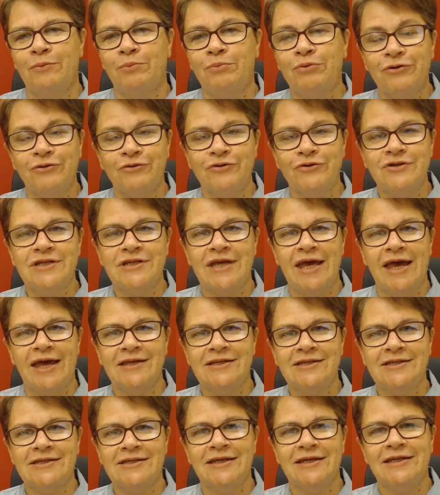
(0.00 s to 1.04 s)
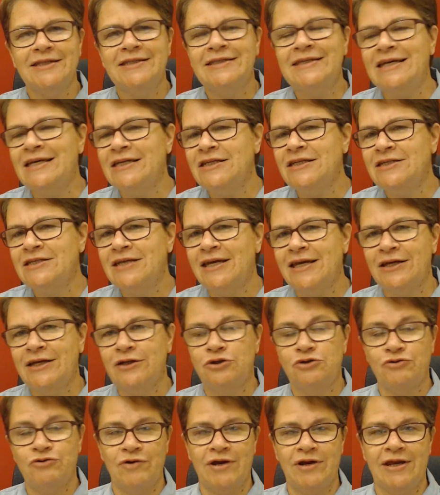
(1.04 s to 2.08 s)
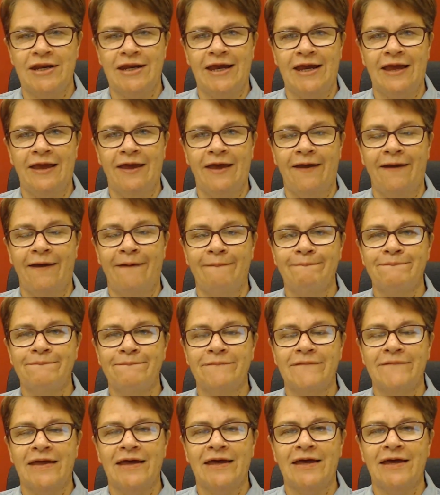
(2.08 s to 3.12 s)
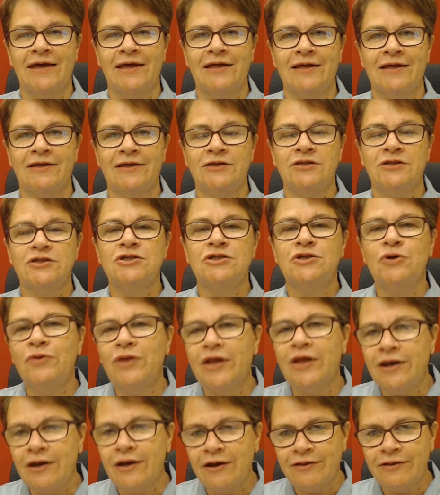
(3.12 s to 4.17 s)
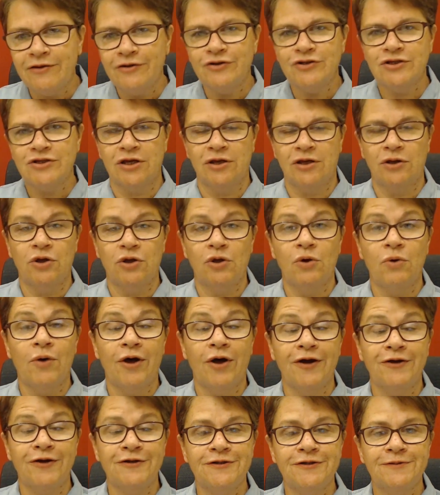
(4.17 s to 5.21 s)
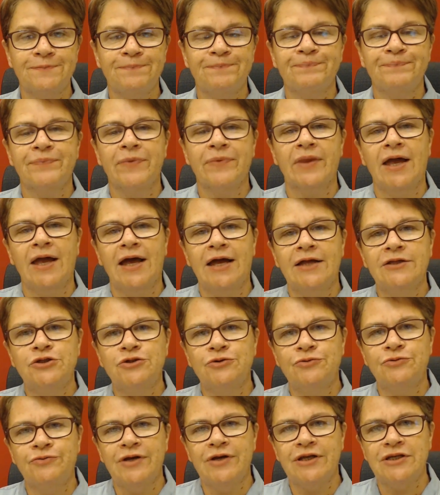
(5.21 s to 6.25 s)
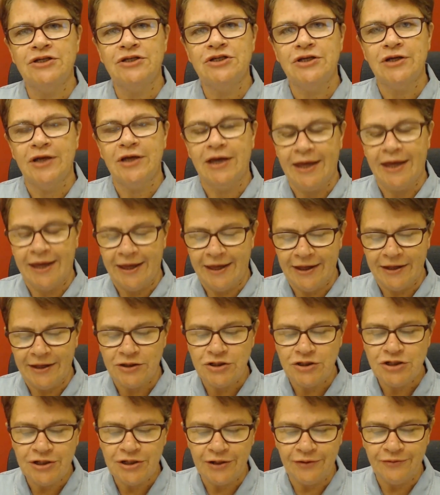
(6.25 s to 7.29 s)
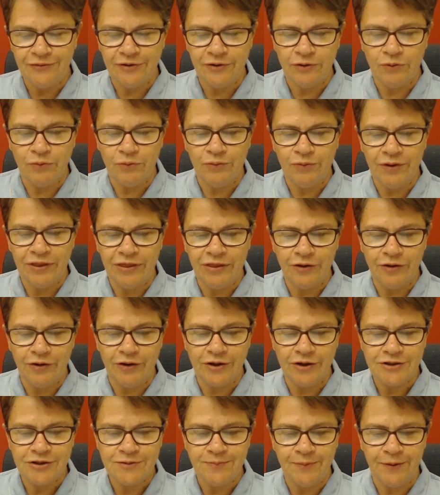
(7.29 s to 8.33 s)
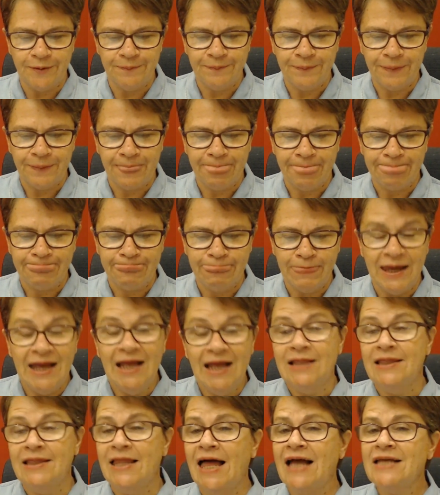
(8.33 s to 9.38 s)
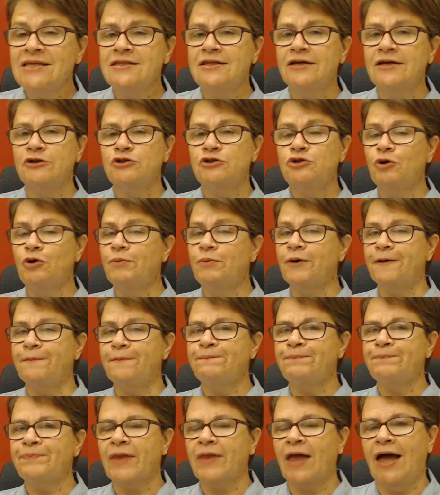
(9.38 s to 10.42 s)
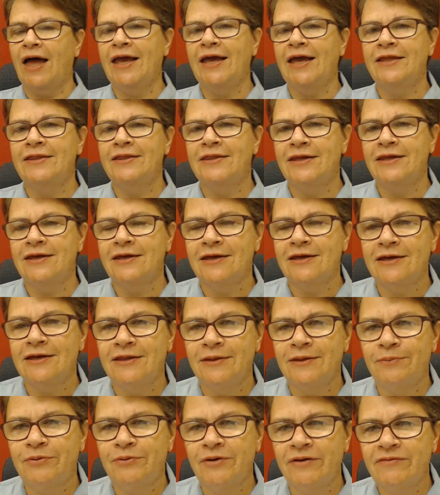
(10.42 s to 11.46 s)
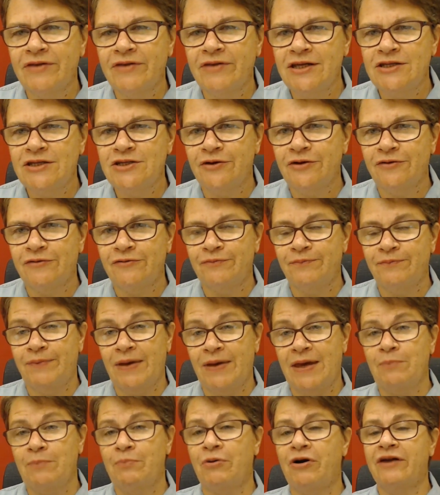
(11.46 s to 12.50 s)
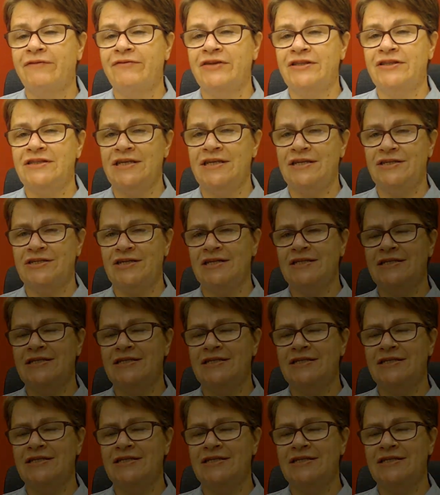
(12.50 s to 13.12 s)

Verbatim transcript: process, teaching, training, uh, so that others can go out and to reach uh, children with the gospel. Last October, I had the, the privilege of being part of a teaching